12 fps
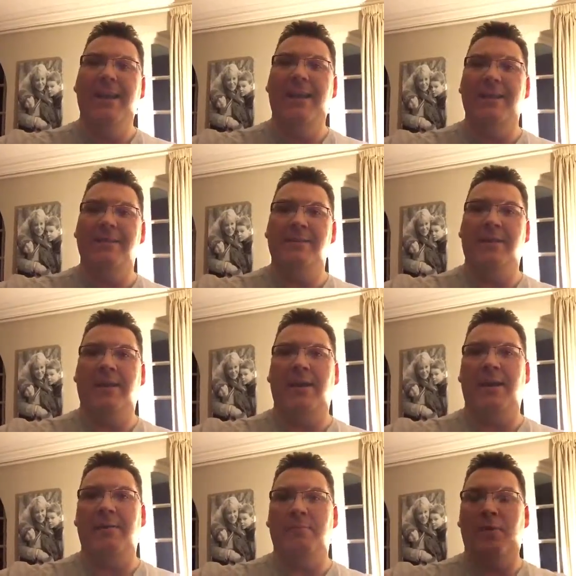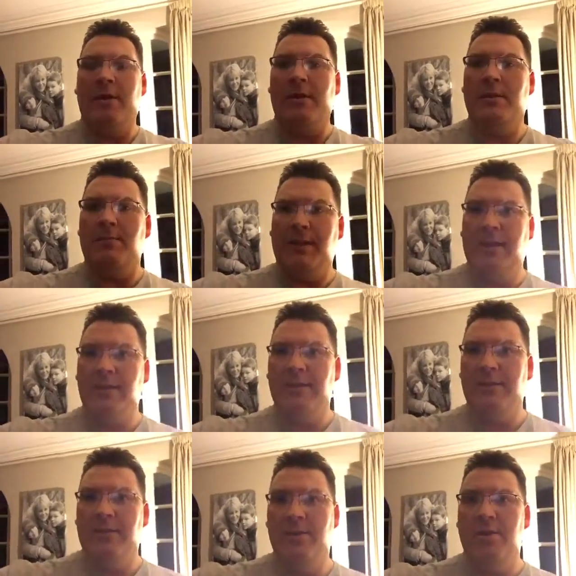Is at the beginning of
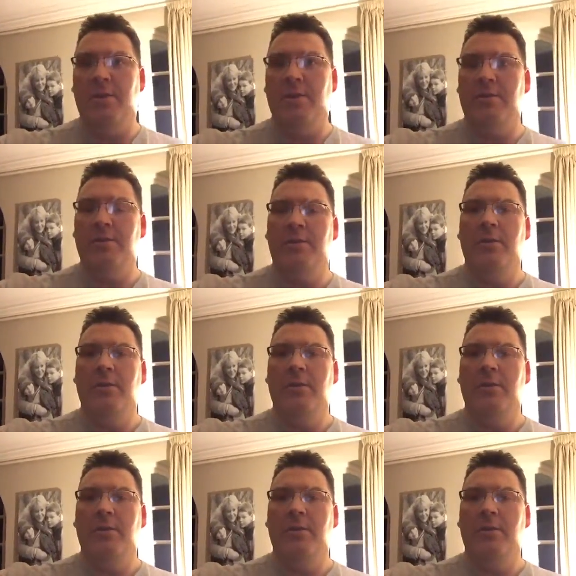the year,